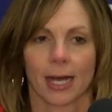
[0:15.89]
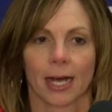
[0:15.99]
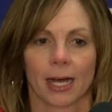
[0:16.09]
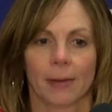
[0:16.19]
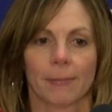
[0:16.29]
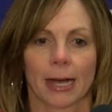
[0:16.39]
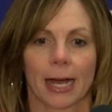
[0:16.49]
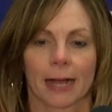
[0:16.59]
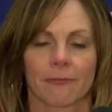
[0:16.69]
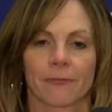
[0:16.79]

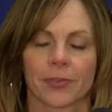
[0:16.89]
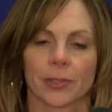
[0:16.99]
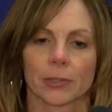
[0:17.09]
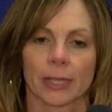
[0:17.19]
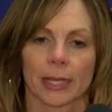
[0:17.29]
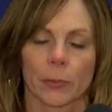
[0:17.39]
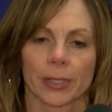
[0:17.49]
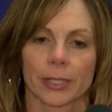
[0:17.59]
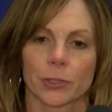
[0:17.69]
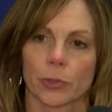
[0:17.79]
I feel like we
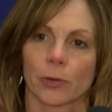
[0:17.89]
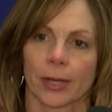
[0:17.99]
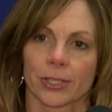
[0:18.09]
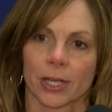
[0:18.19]
didn't do a great